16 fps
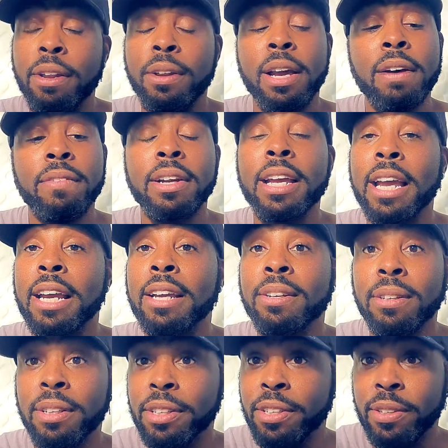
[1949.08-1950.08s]
have a
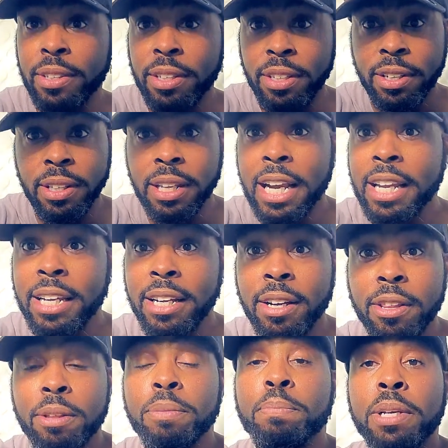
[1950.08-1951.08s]
candle and you're lighting other